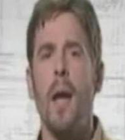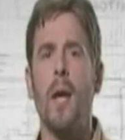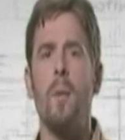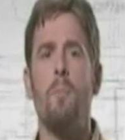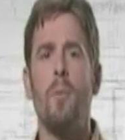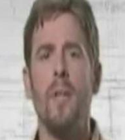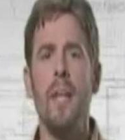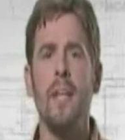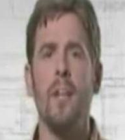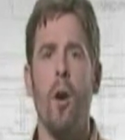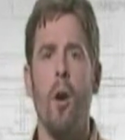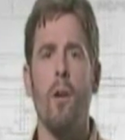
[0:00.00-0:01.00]
complete
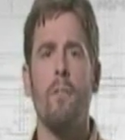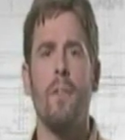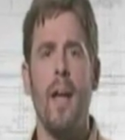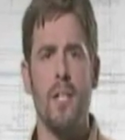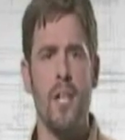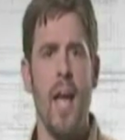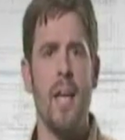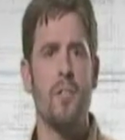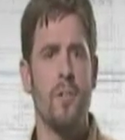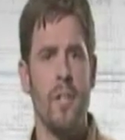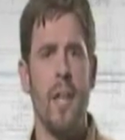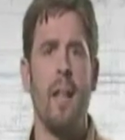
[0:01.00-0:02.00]
an arc flash
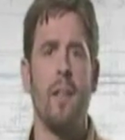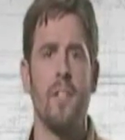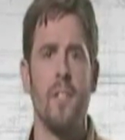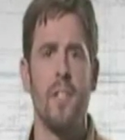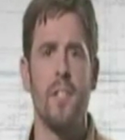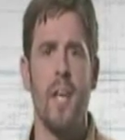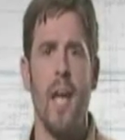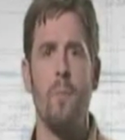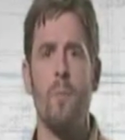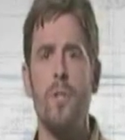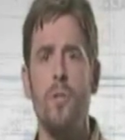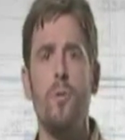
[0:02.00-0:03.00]
hazard analysis and
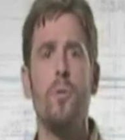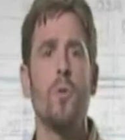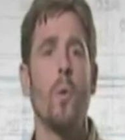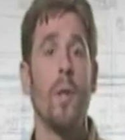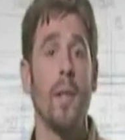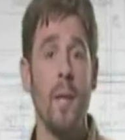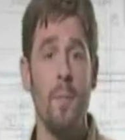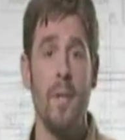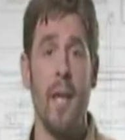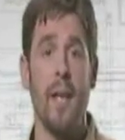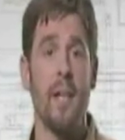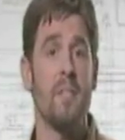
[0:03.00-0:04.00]
reduce or
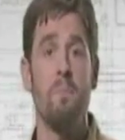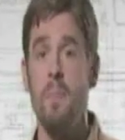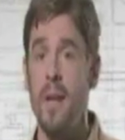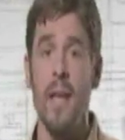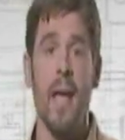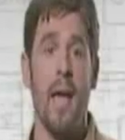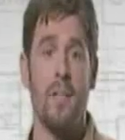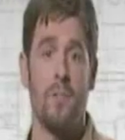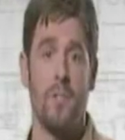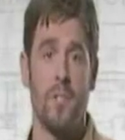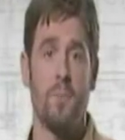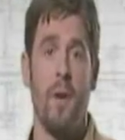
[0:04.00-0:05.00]
eliminate as many
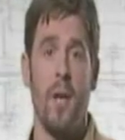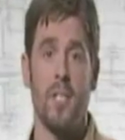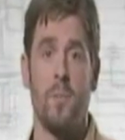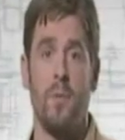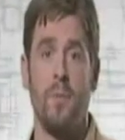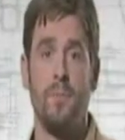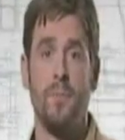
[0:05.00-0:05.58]
hazards as possible.